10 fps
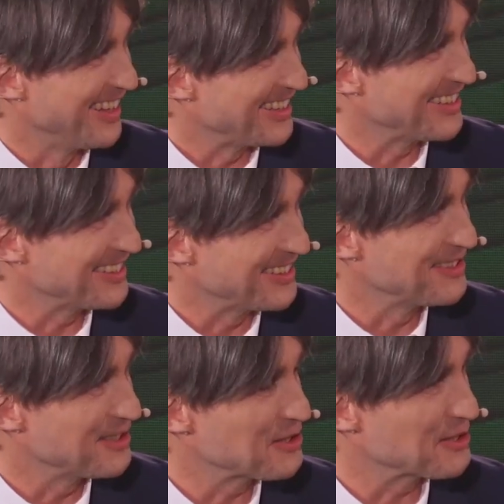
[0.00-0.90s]

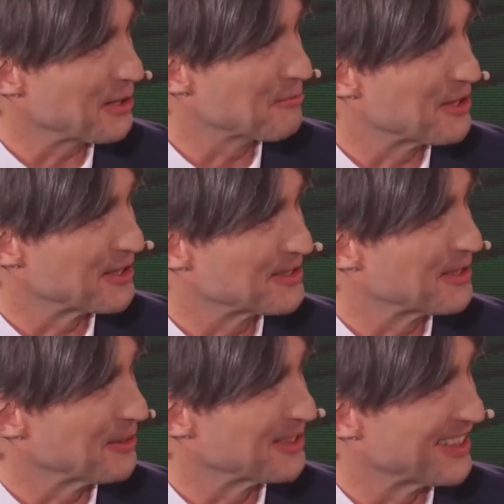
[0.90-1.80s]
in digital world
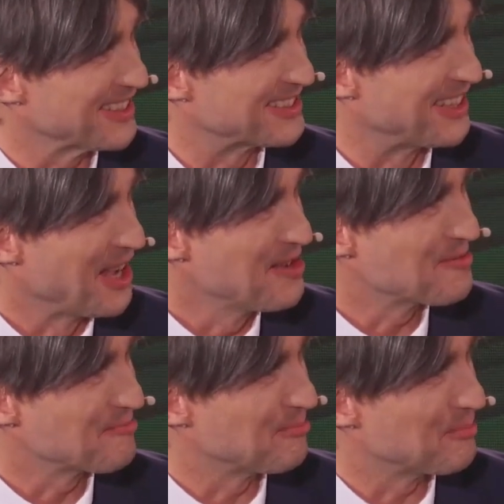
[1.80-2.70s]
nowadays?
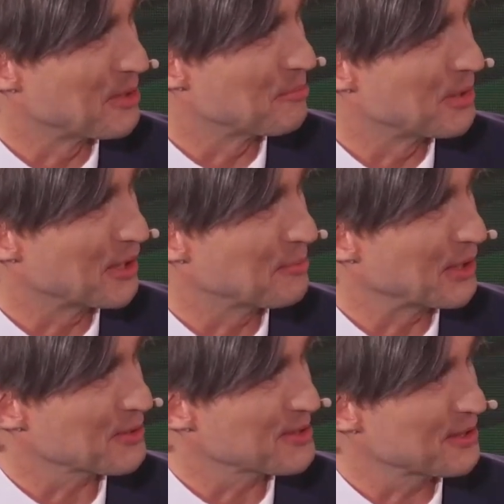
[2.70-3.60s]

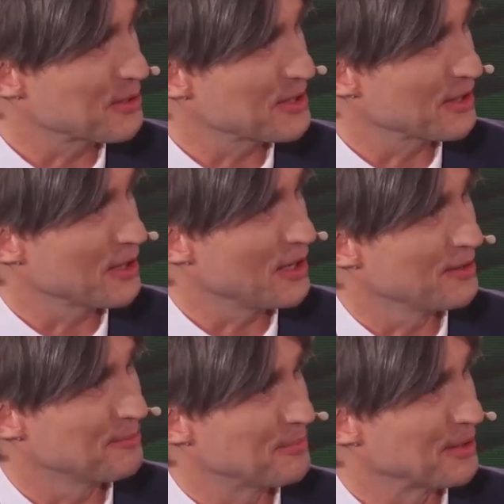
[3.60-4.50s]
Because there is
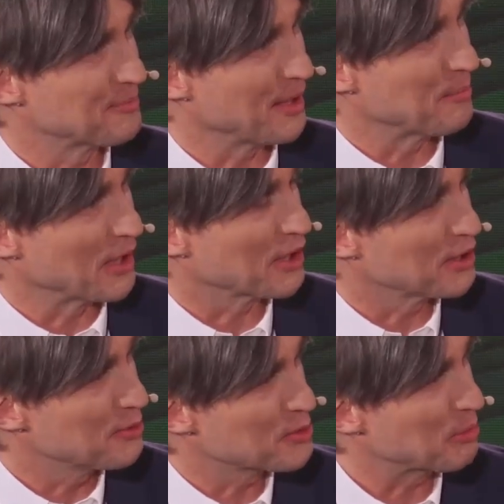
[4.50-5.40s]
a
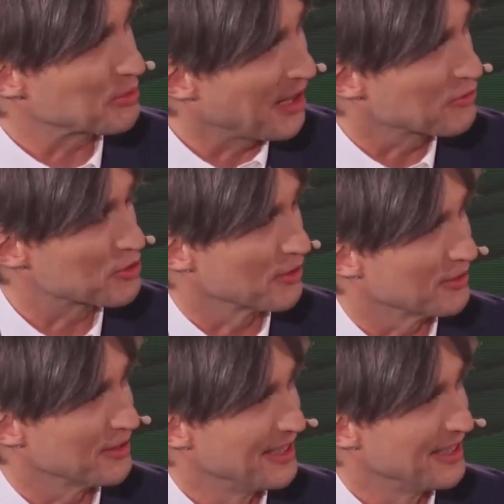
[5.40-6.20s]
huge potential.